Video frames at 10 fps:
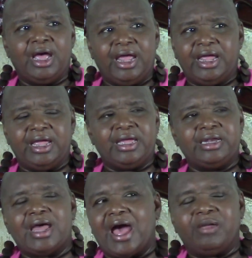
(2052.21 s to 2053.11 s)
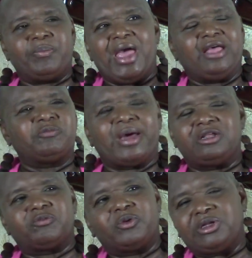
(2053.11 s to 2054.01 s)
And I passed by
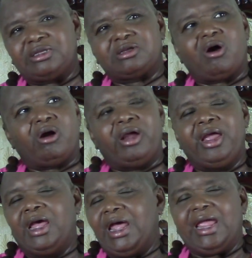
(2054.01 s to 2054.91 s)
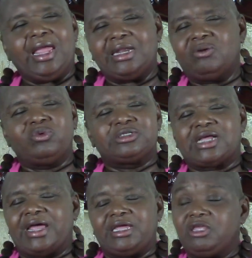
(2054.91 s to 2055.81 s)
this police car, and it was
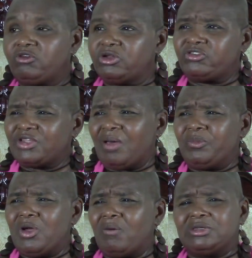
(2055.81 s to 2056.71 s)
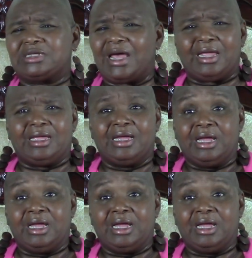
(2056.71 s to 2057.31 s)
like, he's going to stop you. I was like,